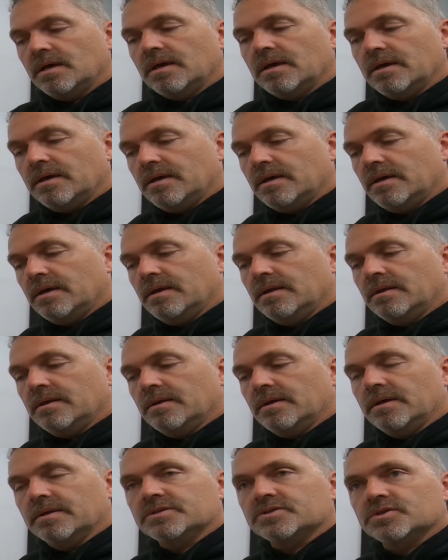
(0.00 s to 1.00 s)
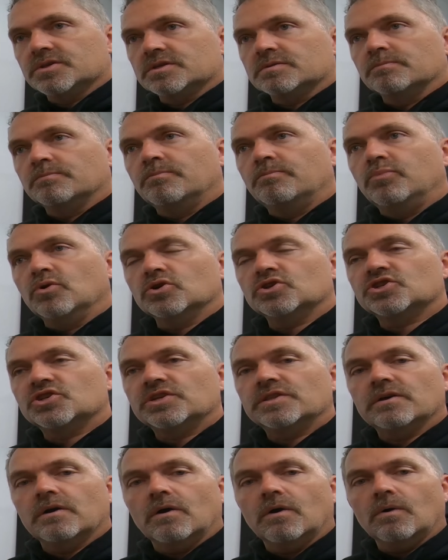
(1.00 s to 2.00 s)
and it's just
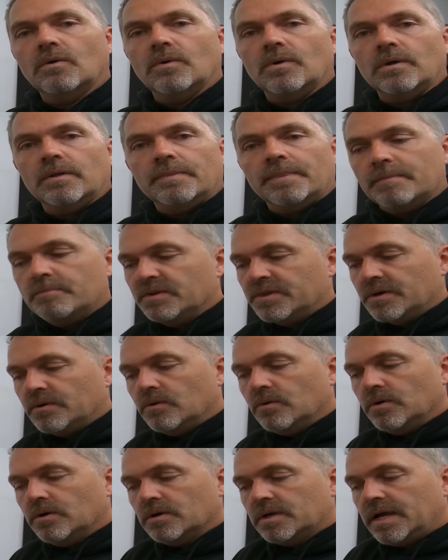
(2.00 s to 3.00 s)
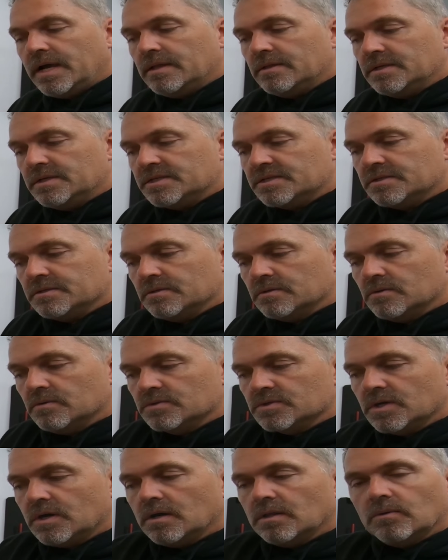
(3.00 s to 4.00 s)
bushing the hole, but the oil galley still
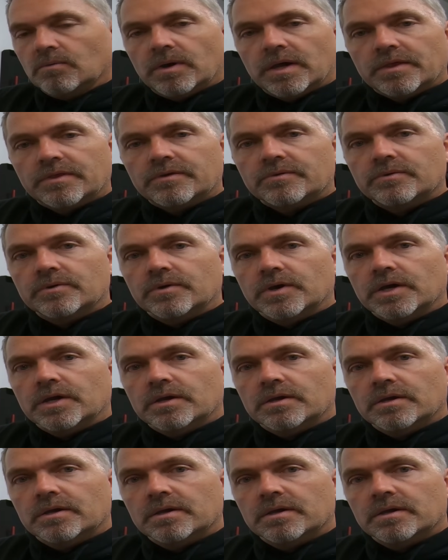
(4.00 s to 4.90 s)
goes all the way through it.